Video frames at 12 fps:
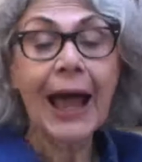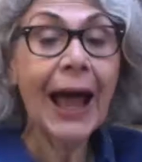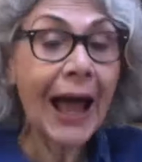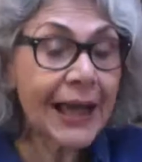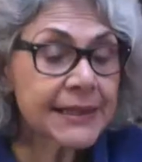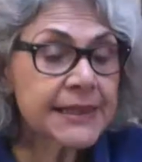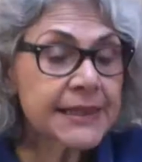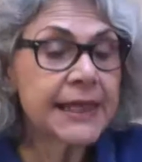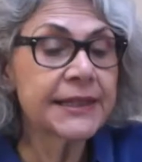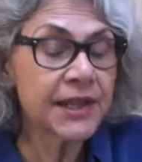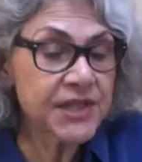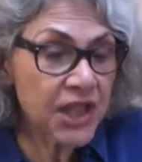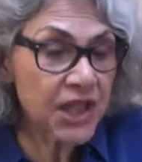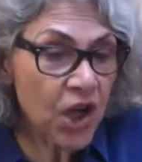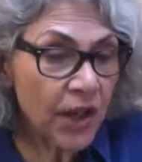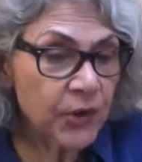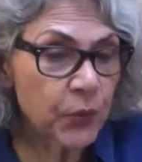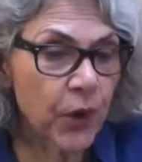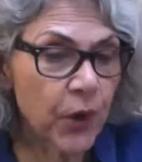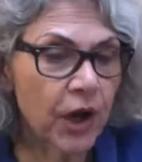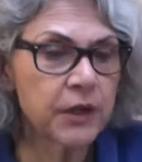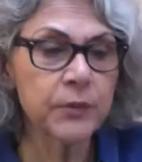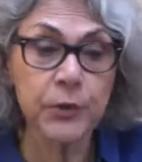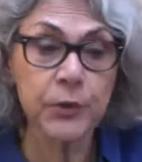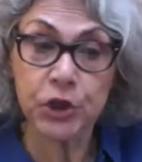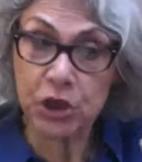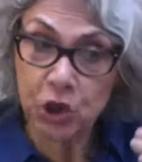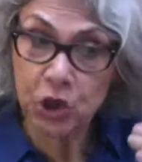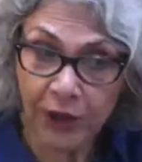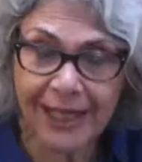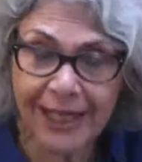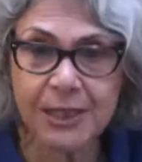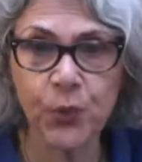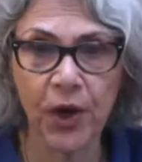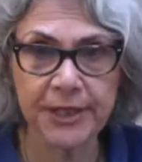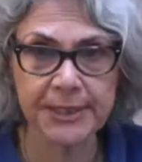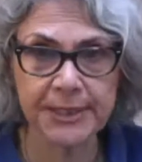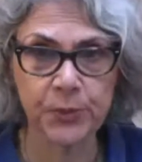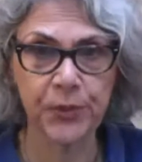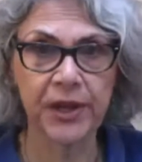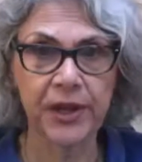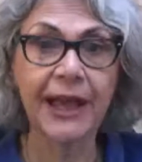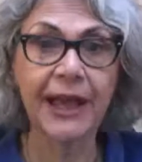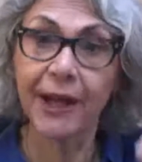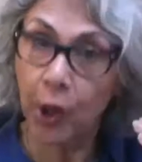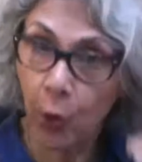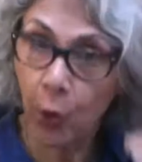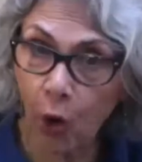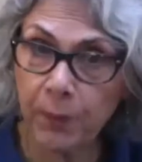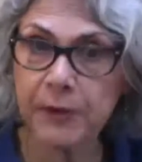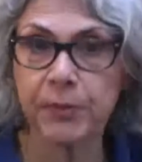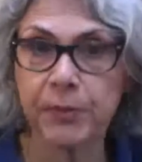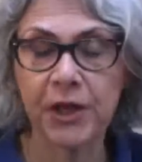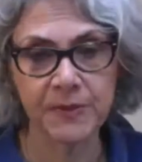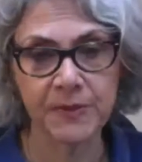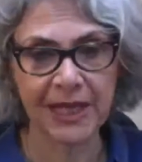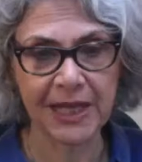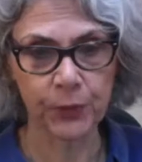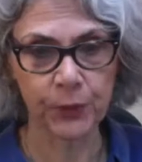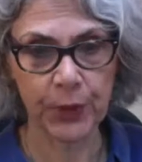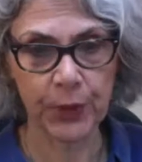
and there's another one which is not as widespread and i hope it becomes as,